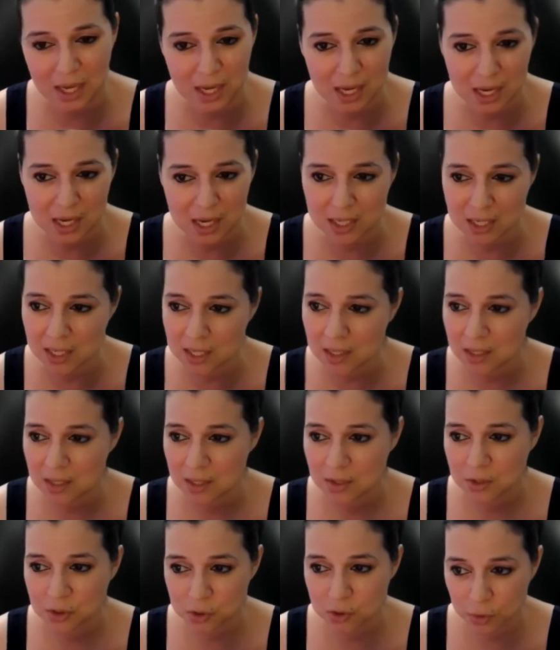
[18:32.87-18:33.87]
any
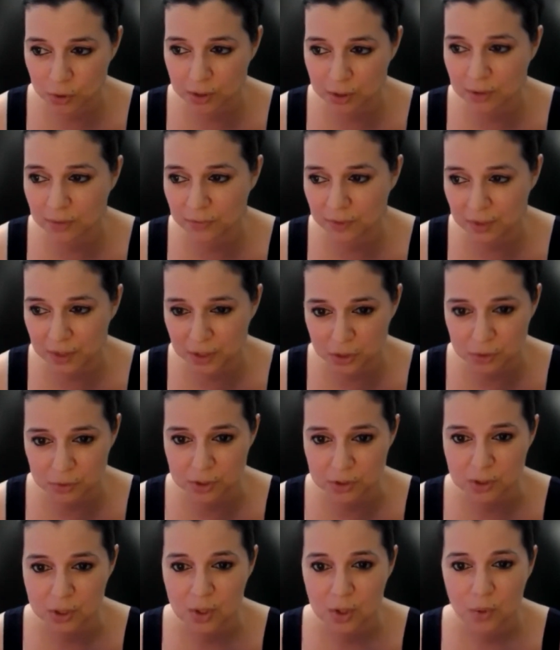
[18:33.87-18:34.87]
sort of
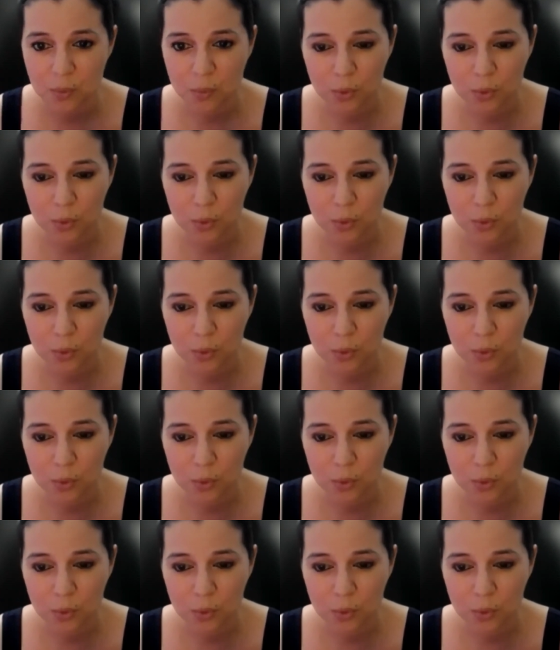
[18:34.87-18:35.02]
interest.